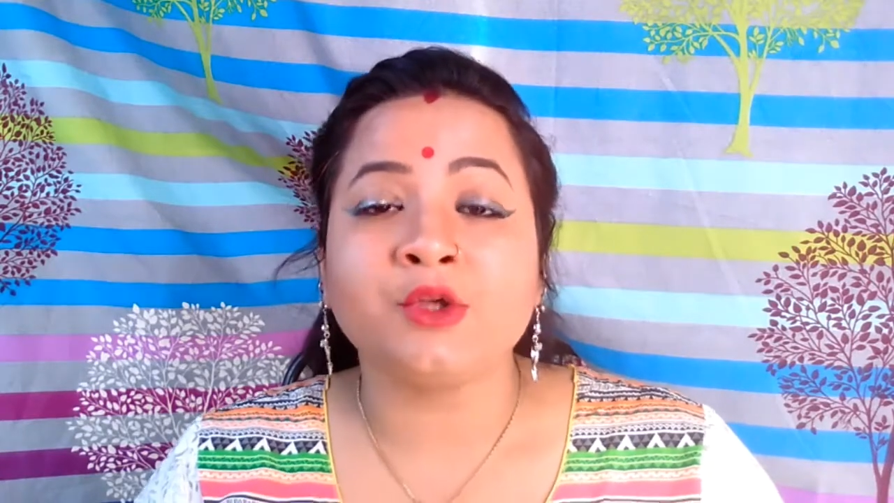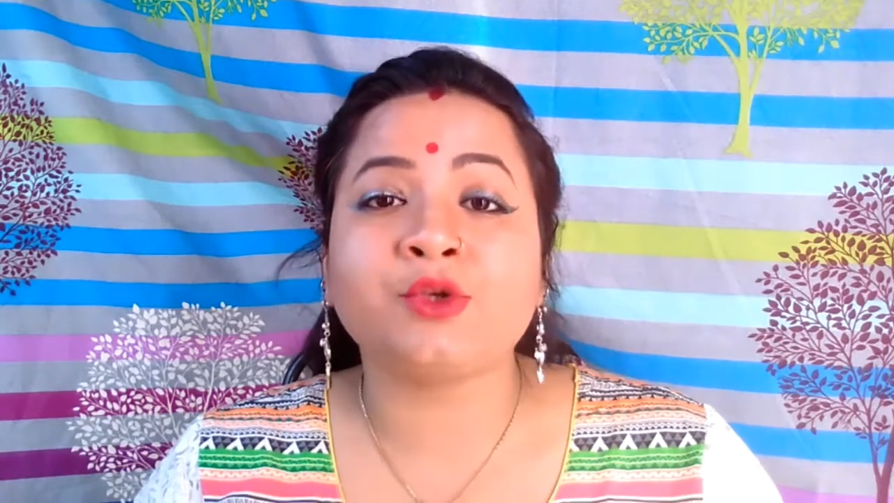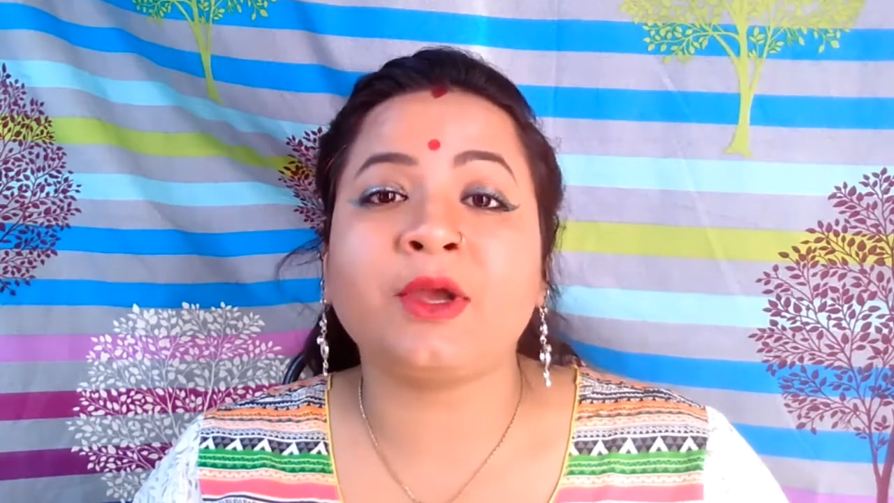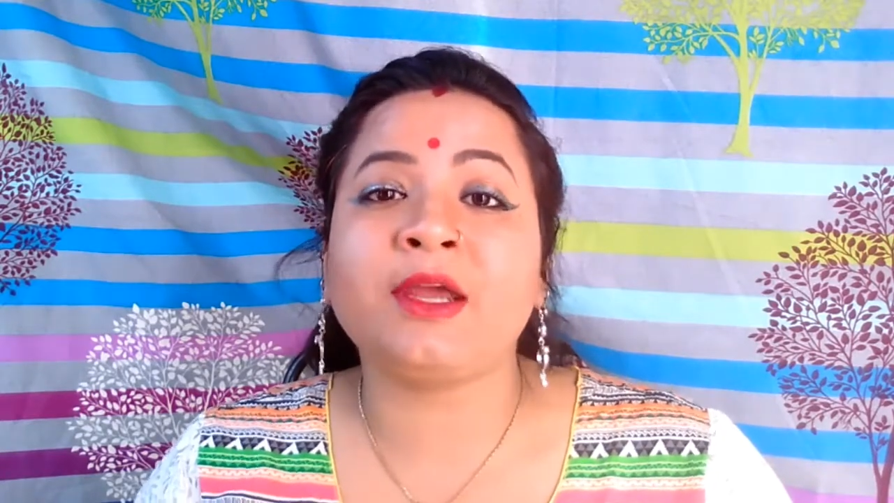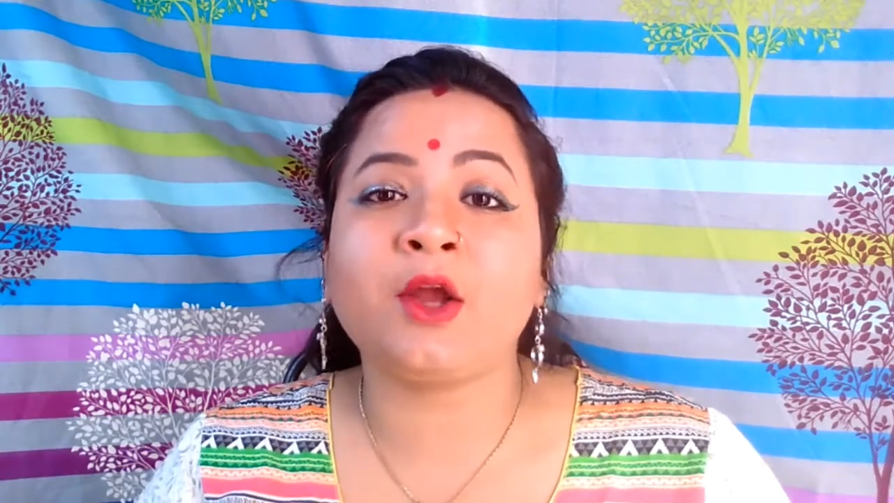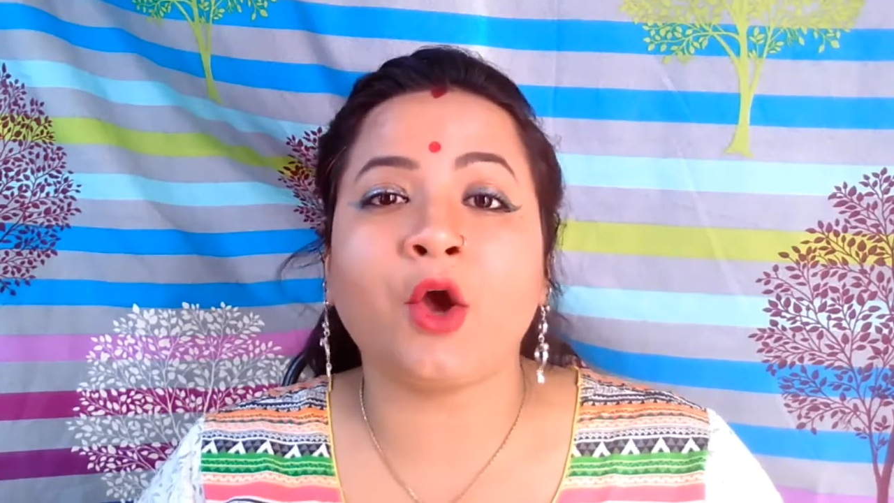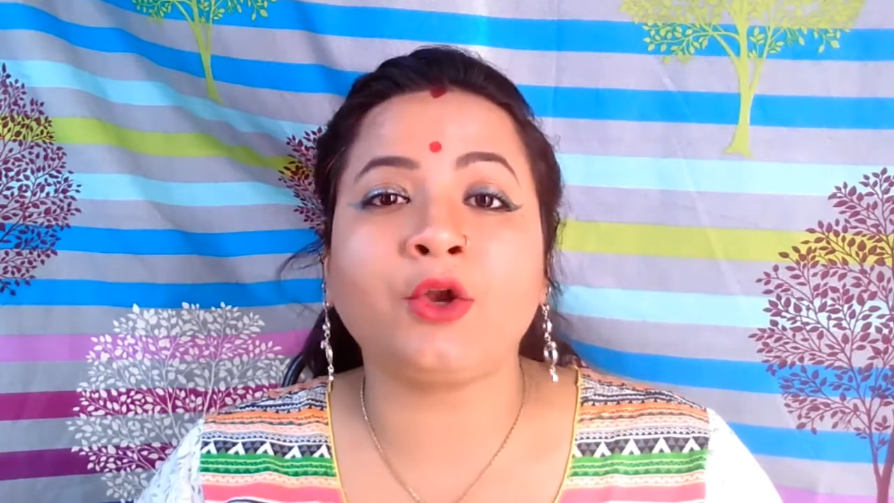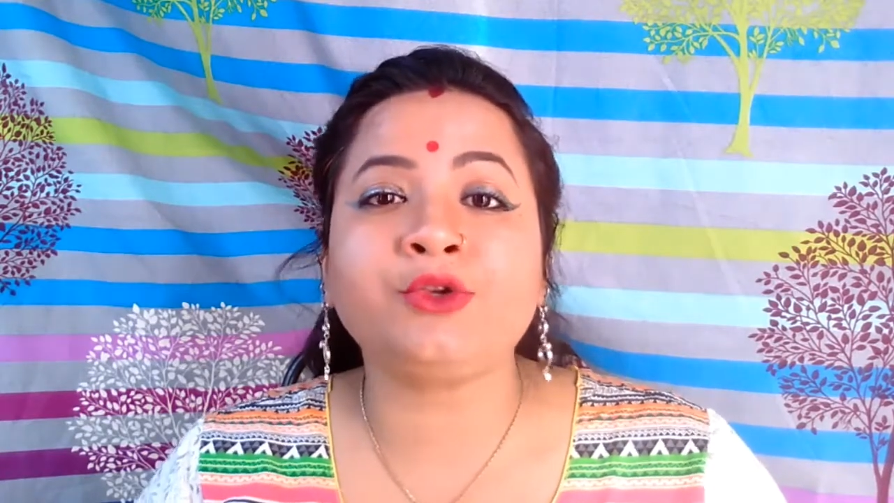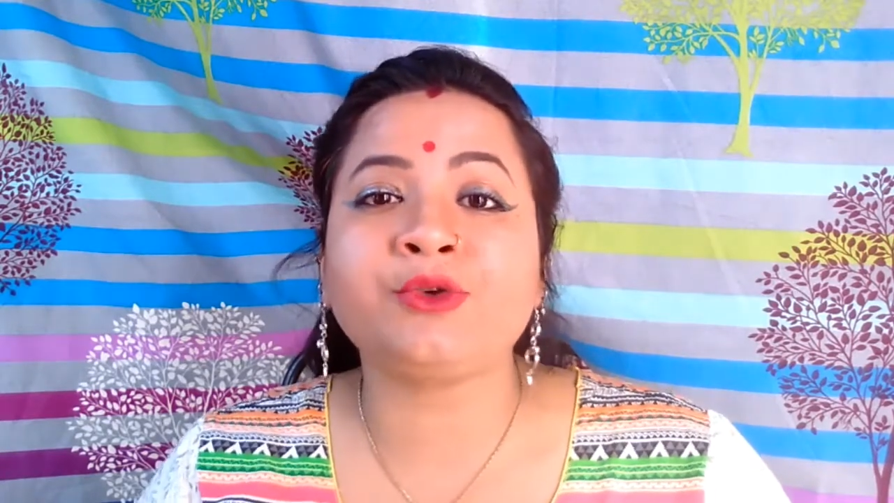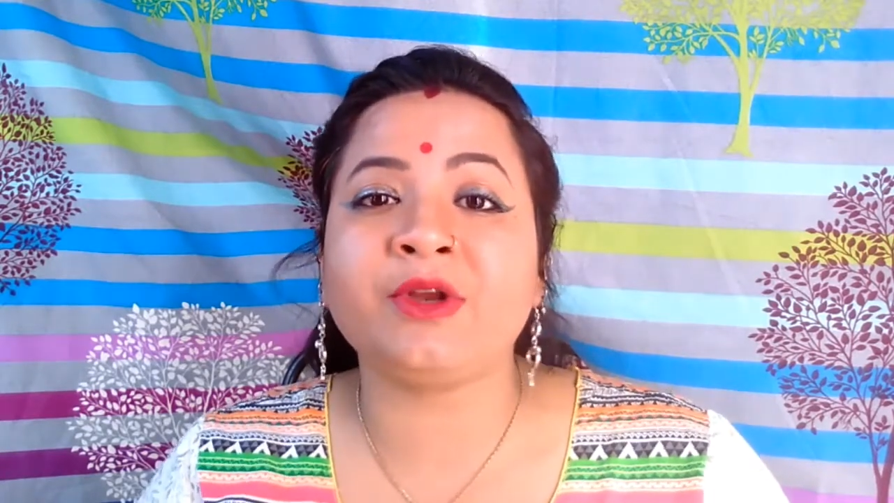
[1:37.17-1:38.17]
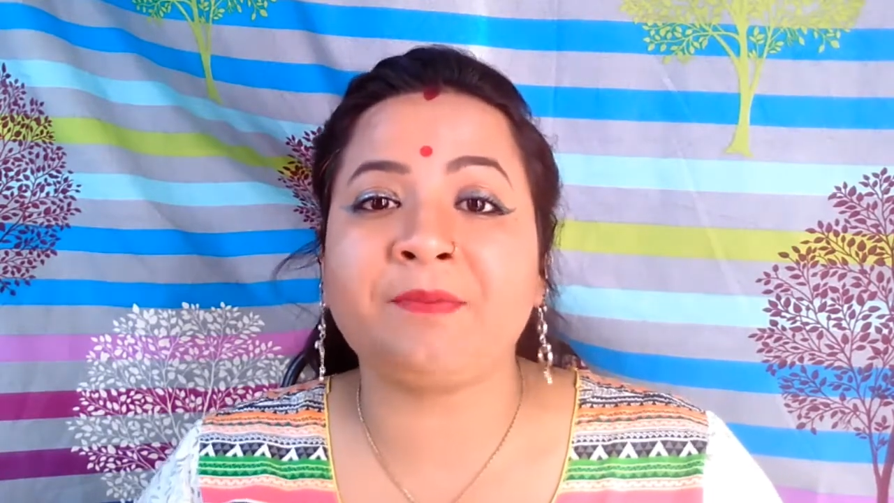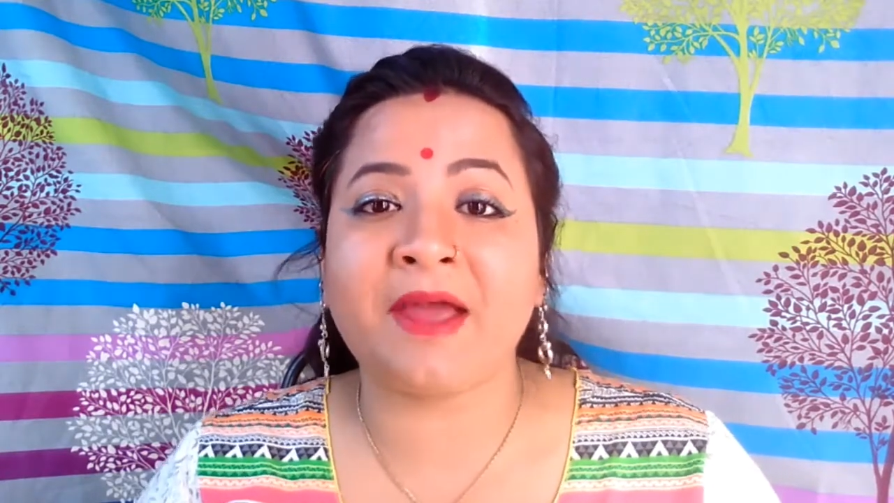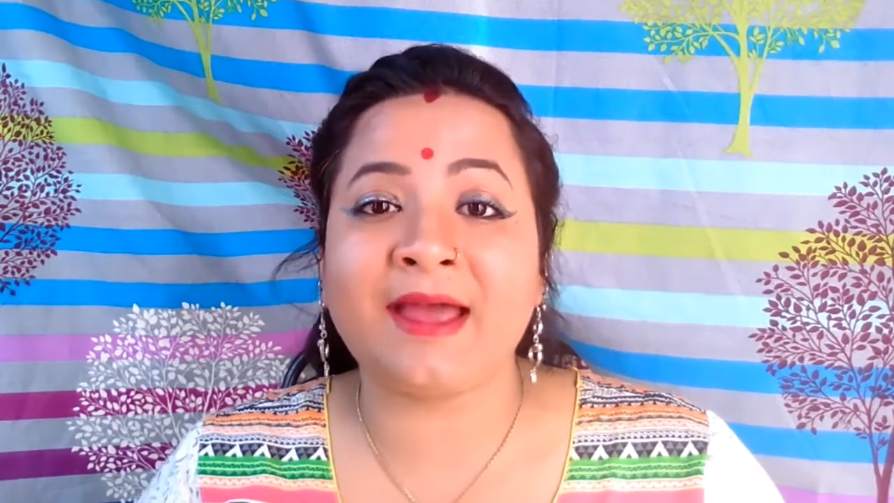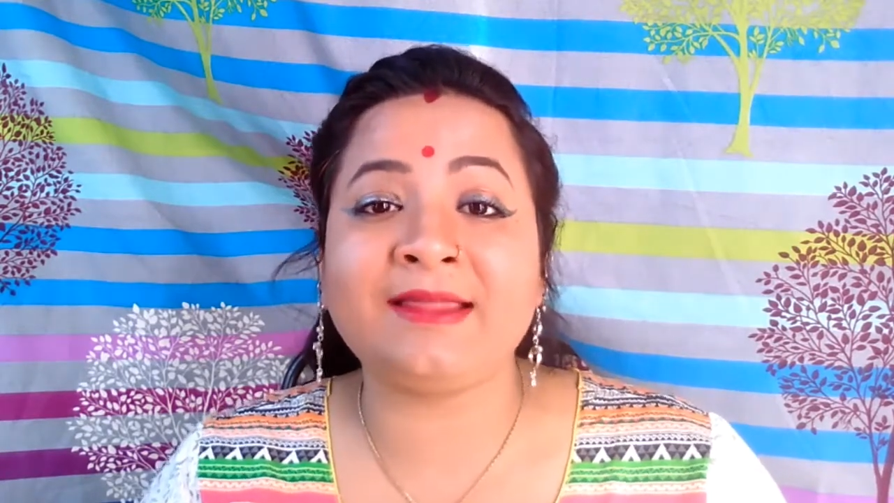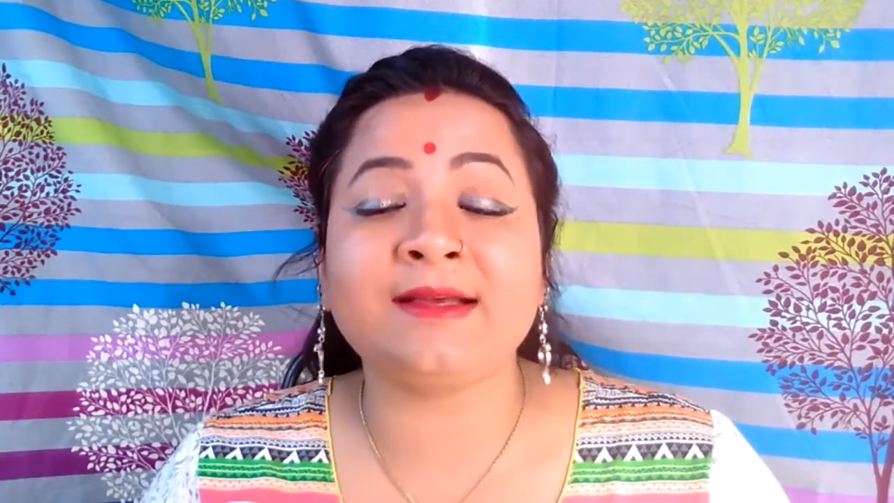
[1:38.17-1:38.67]
So in order to
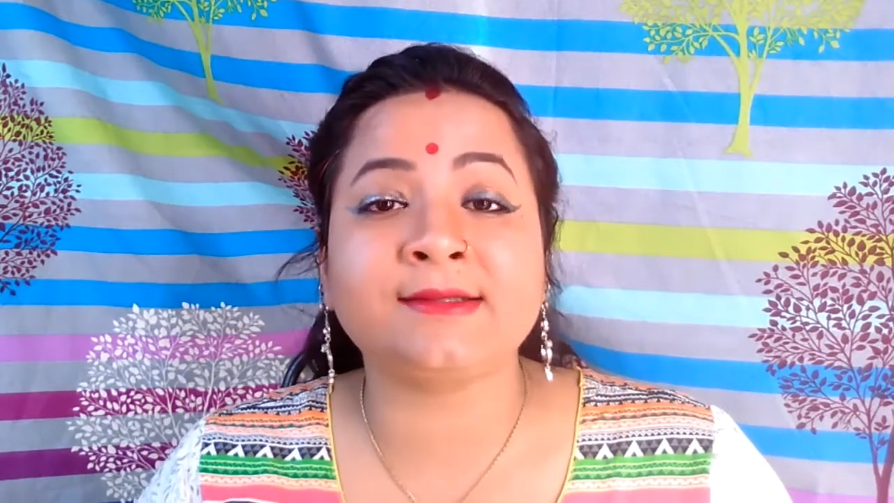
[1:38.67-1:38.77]
repair